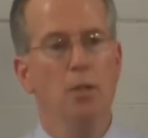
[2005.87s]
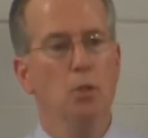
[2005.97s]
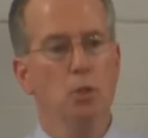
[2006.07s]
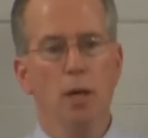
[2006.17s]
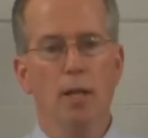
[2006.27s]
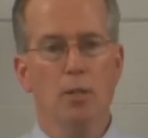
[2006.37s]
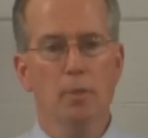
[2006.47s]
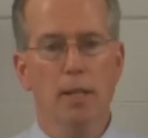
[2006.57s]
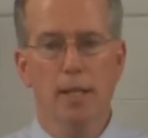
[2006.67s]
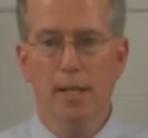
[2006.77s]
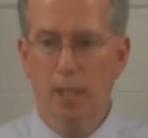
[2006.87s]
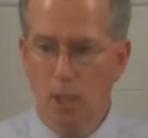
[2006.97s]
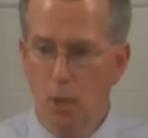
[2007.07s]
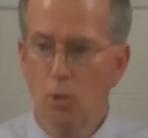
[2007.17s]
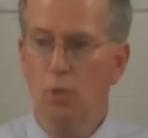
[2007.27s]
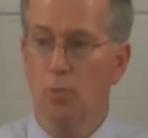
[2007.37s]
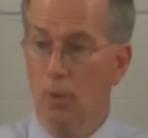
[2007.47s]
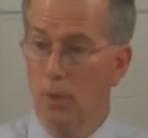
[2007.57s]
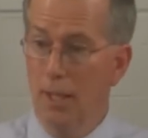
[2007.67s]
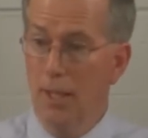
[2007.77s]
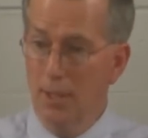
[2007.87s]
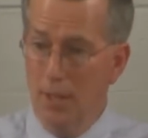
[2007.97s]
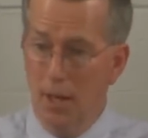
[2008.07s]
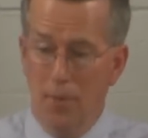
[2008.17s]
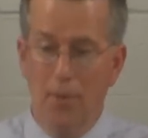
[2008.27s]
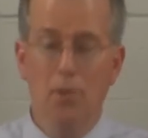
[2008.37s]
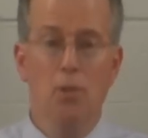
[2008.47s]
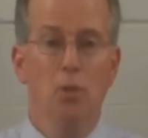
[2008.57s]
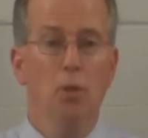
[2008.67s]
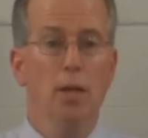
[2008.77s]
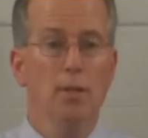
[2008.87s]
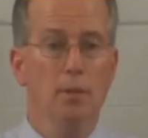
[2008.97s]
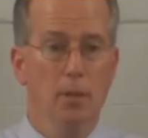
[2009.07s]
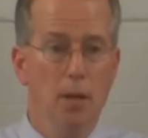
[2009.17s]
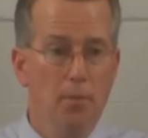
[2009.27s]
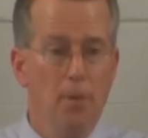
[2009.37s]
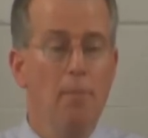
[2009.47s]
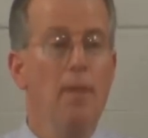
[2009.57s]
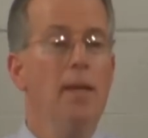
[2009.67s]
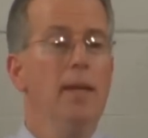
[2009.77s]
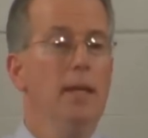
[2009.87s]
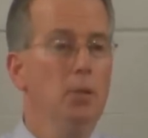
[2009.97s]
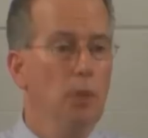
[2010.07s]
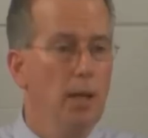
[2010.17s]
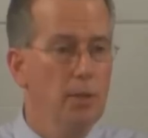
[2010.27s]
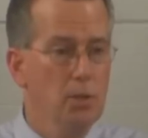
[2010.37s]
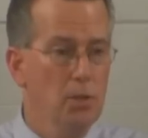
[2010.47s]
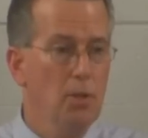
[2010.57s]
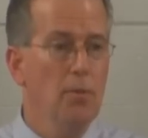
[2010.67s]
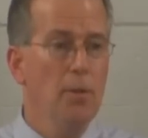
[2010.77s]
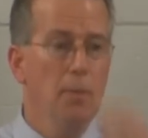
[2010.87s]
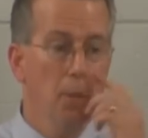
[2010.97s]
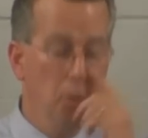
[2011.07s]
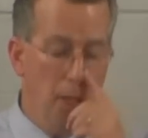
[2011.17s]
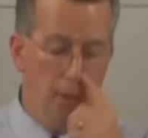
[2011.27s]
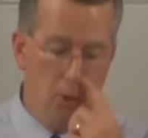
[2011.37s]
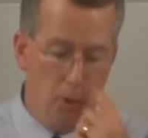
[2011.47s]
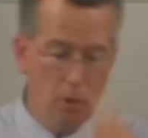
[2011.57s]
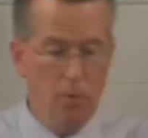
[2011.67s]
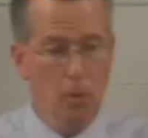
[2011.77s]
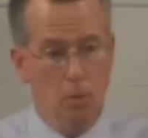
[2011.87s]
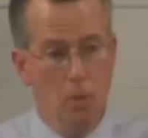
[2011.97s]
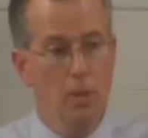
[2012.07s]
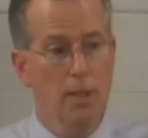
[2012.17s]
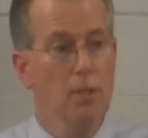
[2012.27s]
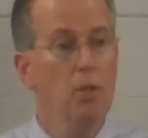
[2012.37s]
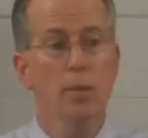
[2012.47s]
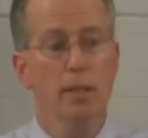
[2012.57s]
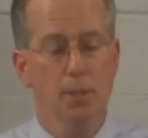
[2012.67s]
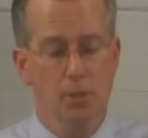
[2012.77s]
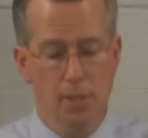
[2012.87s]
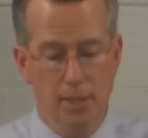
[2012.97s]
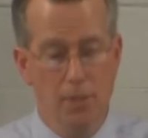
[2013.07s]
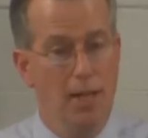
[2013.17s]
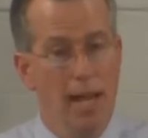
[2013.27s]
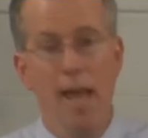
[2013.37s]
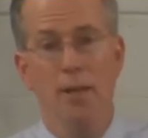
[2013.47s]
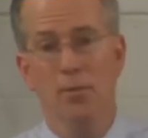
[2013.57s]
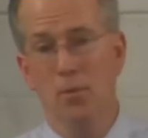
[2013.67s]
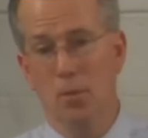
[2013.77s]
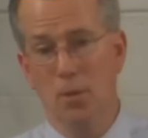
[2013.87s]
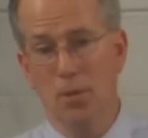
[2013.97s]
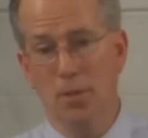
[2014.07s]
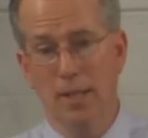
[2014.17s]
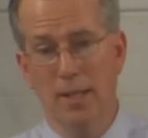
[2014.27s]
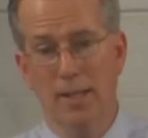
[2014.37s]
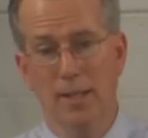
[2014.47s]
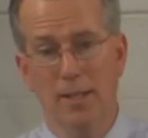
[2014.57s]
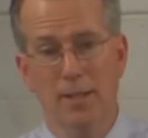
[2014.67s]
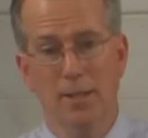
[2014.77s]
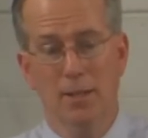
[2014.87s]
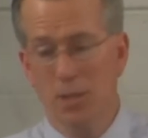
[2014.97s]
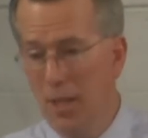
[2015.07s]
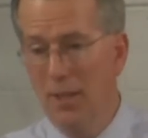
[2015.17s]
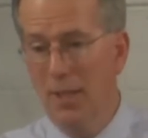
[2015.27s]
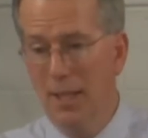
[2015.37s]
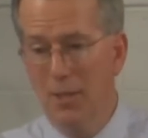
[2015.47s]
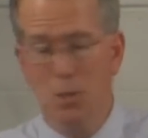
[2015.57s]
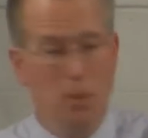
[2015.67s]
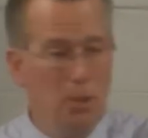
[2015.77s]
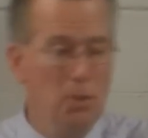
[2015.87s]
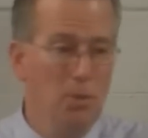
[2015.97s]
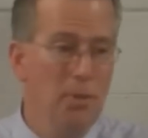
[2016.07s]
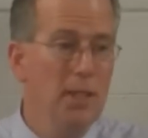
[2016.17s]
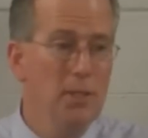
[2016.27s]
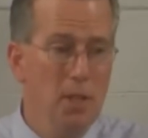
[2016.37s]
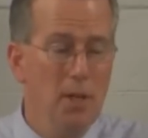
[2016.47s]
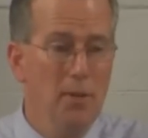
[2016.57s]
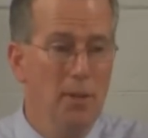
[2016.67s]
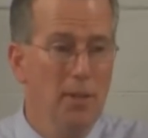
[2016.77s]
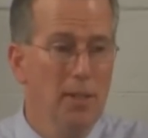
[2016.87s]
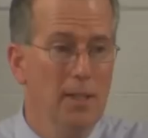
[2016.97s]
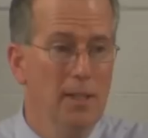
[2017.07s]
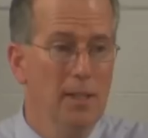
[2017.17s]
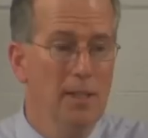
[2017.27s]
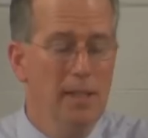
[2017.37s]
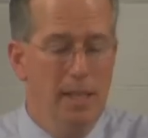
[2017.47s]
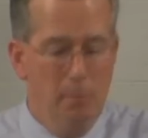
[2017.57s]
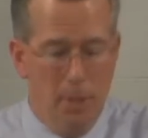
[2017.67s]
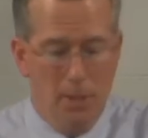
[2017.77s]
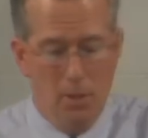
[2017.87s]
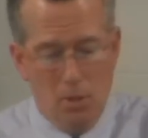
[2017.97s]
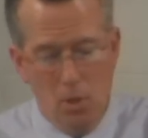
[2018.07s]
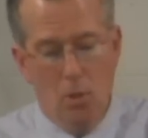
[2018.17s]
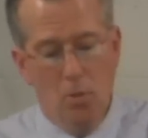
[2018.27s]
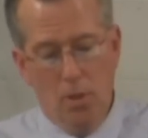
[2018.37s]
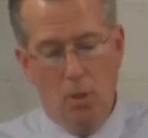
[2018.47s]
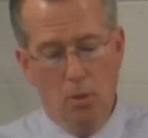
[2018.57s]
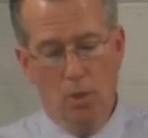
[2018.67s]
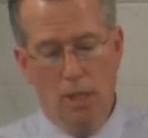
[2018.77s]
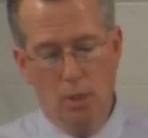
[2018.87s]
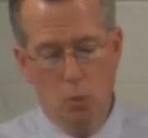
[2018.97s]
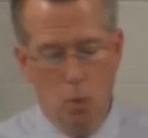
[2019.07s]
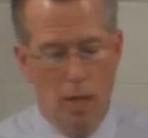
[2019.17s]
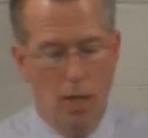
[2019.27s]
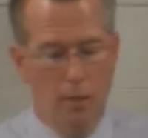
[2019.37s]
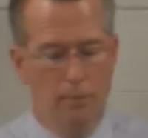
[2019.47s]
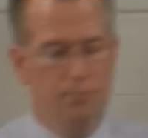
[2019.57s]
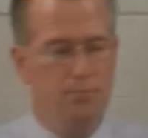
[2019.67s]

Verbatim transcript: You try to be useful to others. You try to love them. You try to serve them. You try to serve your Lord in doing these things. And, of course, let's not neglect the spiritual things either, but do those as well.